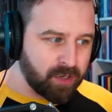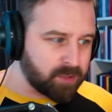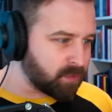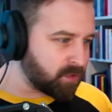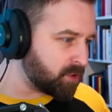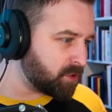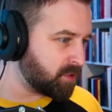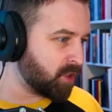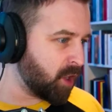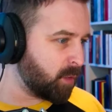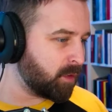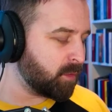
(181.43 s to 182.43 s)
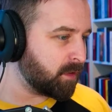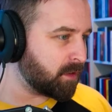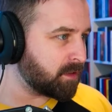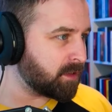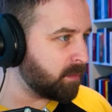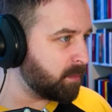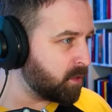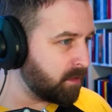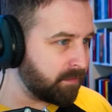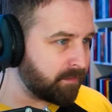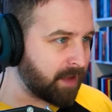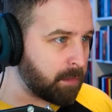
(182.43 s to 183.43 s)
as much as normal because I'll be doing
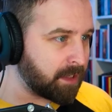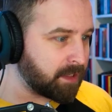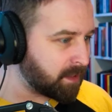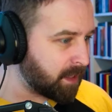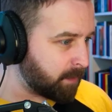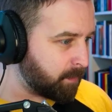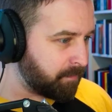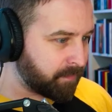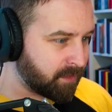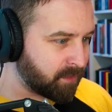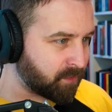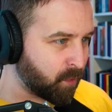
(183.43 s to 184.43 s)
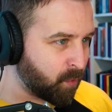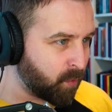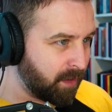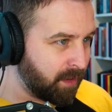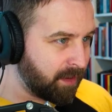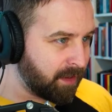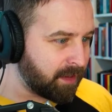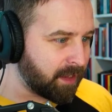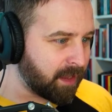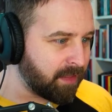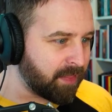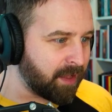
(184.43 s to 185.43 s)
family time. So
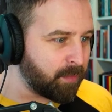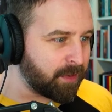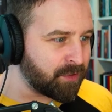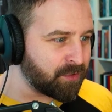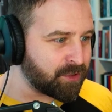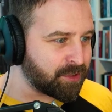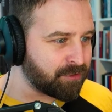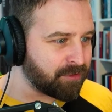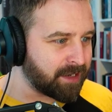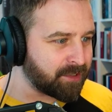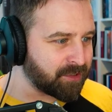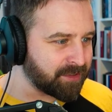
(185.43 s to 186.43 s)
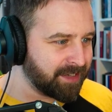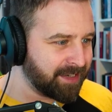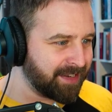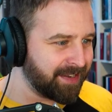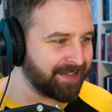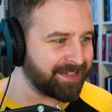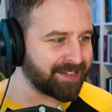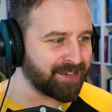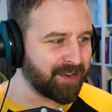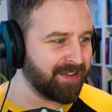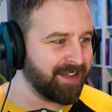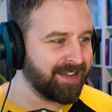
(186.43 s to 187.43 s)
yeah, that'll be a good distraction to
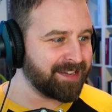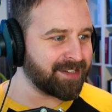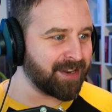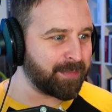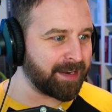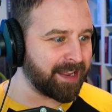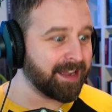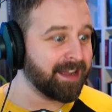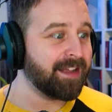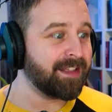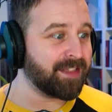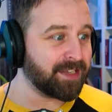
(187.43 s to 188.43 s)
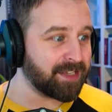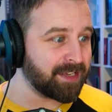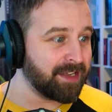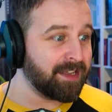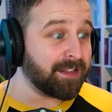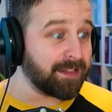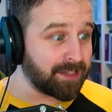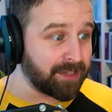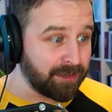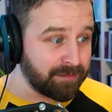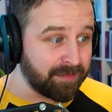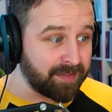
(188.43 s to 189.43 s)
not be like, there's a
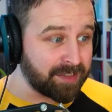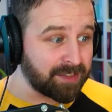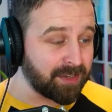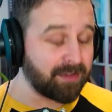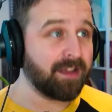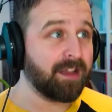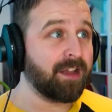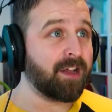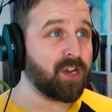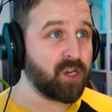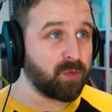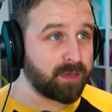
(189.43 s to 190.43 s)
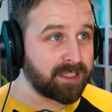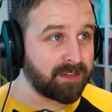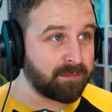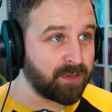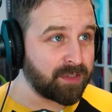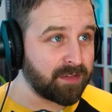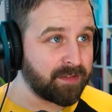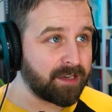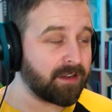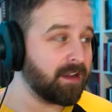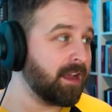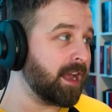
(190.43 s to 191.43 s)
new VIVIZ song, a new music
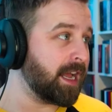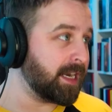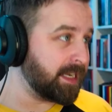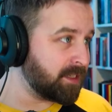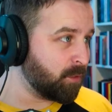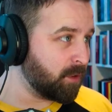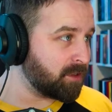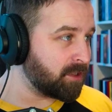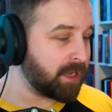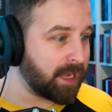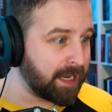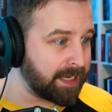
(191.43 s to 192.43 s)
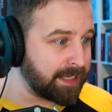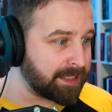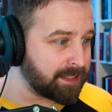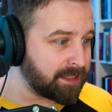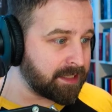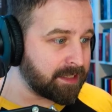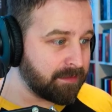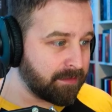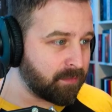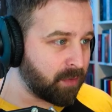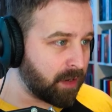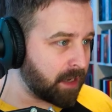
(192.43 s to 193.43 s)
video. I need to watch it. I need to see it.
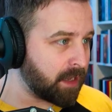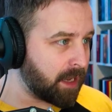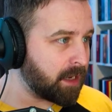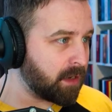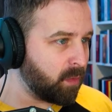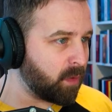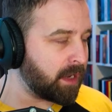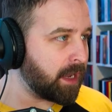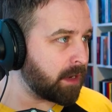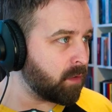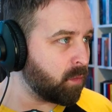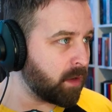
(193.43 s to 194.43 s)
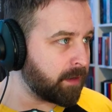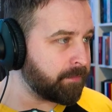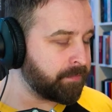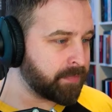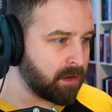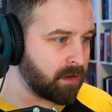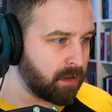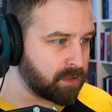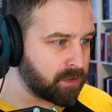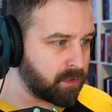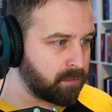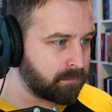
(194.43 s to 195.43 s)
But I can wait.
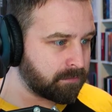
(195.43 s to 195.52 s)
Also,